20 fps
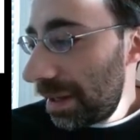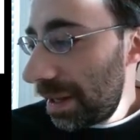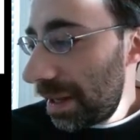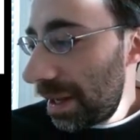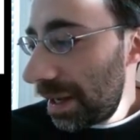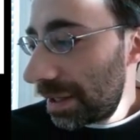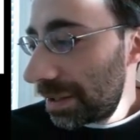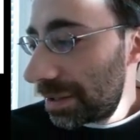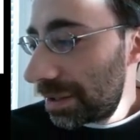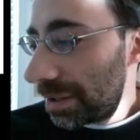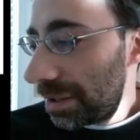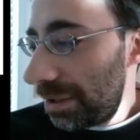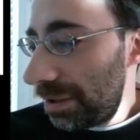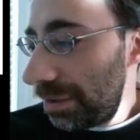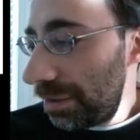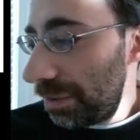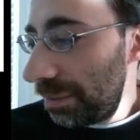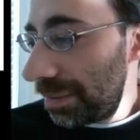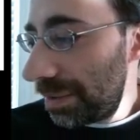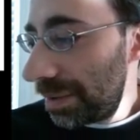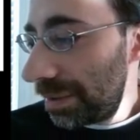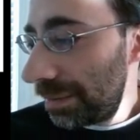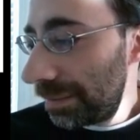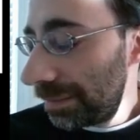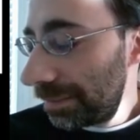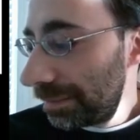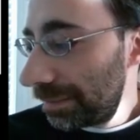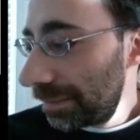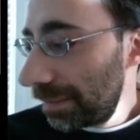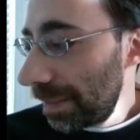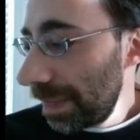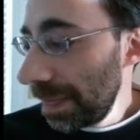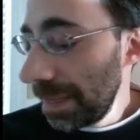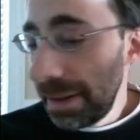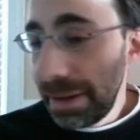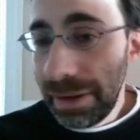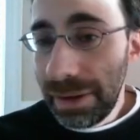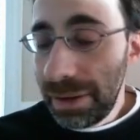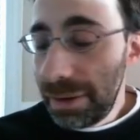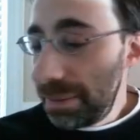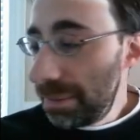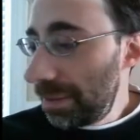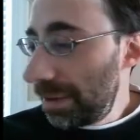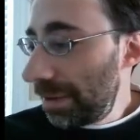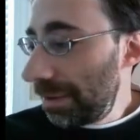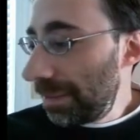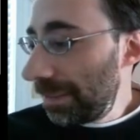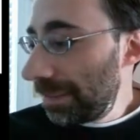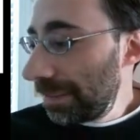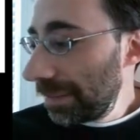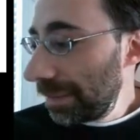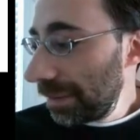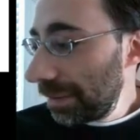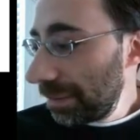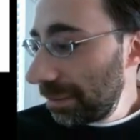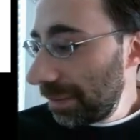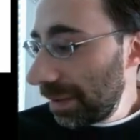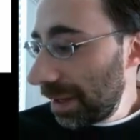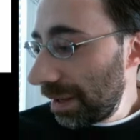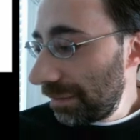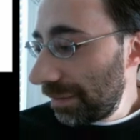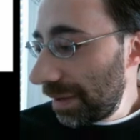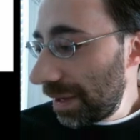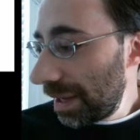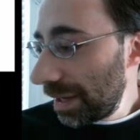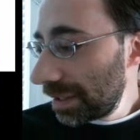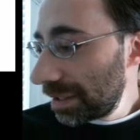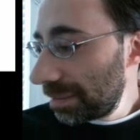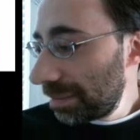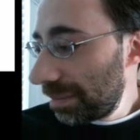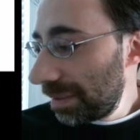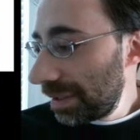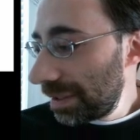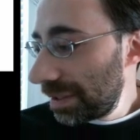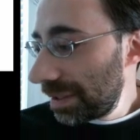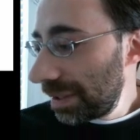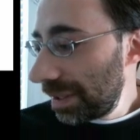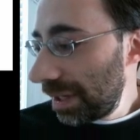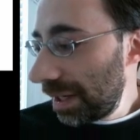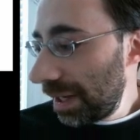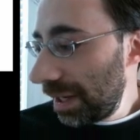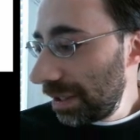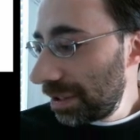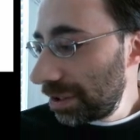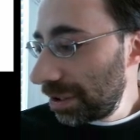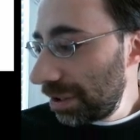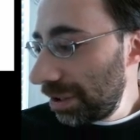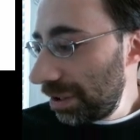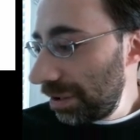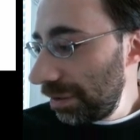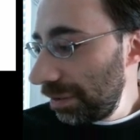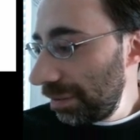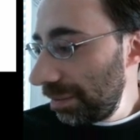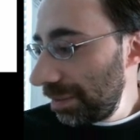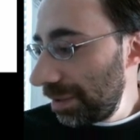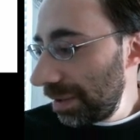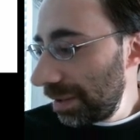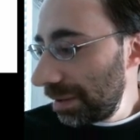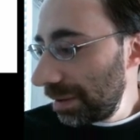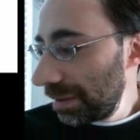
x cubed. Well, we have x plus h cubed